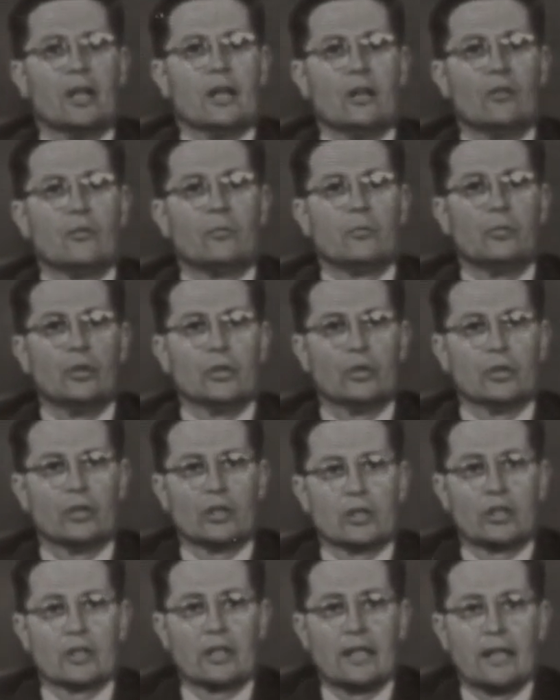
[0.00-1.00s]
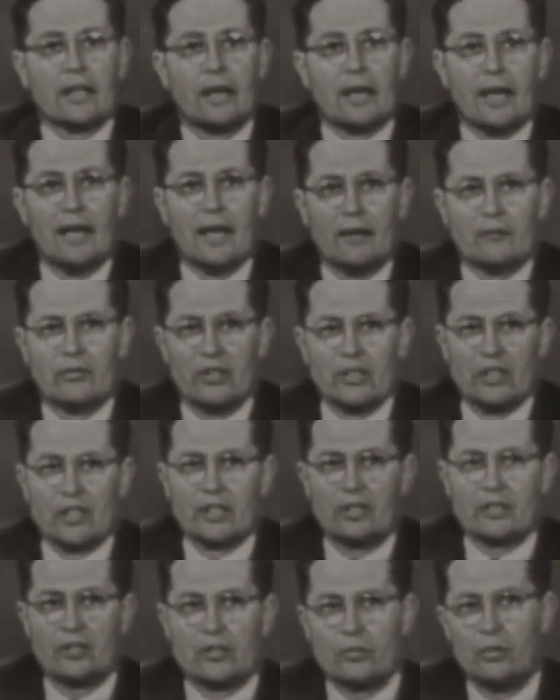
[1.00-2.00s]
of pure
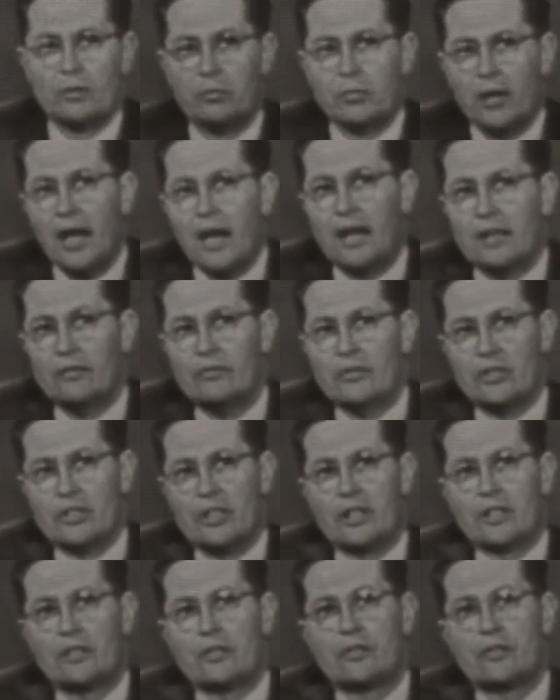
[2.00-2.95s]
physics to applied physics.